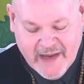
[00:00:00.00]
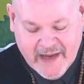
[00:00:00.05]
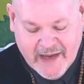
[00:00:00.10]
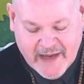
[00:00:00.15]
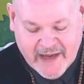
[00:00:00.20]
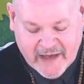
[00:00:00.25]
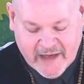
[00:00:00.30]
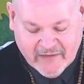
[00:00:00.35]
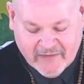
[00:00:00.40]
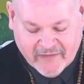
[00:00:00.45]

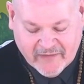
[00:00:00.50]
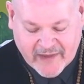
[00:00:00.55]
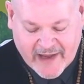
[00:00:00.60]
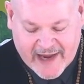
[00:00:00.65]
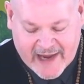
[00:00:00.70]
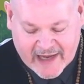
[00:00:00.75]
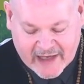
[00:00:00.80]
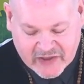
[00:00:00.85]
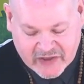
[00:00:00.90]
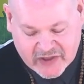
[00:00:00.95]
In a
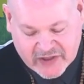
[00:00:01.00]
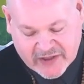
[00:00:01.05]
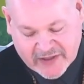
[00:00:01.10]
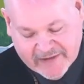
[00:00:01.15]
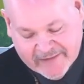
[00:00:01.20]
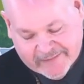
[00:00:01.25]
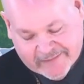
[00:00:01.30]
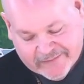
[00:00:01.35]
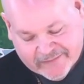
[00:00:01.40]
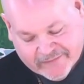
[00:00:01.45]
flash,
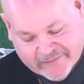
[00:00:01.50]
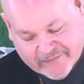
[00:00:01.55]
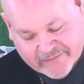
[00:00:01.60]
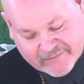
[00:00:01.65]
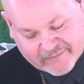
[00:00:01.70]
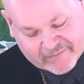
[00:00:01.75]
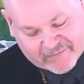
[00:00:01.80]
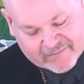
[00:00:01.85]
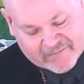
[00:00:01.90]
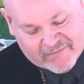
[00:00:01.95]

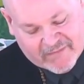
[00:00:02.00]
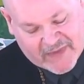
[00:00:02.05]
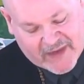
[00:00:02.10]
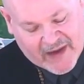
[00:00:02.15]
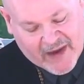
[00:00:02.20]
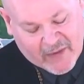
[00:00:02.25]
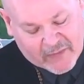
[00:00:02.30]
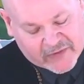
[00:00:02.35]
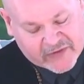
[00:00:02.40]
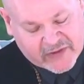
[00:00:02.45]

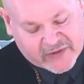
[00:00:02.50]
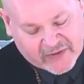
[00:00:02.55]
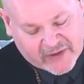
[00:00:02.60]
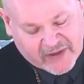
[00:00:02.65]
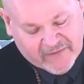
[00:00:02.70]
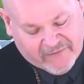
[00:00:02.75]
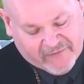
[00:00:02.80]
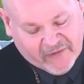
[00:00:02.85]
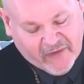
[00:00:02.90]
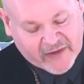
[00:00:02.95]
I was
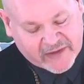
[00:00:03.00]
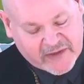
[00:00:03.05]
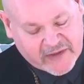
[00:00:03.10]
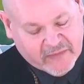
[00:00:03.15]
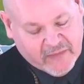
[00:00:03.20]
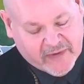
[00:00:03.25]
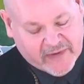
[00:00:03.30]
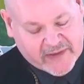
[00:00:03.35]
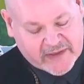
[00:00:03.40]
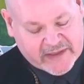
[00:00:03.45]

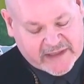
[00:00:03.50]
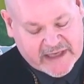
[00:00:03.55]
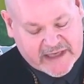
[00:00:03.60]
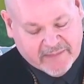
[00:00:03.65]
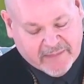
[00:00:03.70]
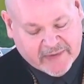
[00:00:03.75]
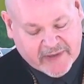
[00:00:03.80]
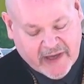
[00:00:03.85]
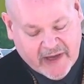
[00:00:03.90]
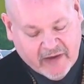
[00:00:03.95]
confronted with a
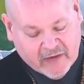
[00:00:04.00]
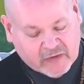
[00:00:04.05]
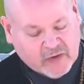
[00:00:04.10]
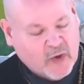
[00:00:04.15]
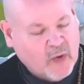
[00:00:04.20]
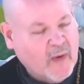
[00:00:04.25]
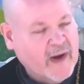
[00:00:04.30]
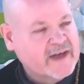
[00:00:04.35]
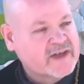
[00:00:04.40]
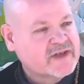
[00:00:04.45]
deeply held
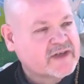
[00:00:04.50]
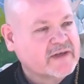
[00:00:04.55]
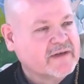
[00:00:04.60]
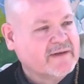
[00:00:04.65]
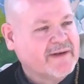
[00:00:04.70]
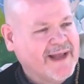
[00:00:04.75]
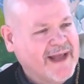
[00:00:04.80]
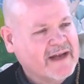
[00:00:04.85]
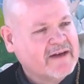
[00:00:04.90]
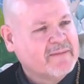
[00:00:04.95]
question and a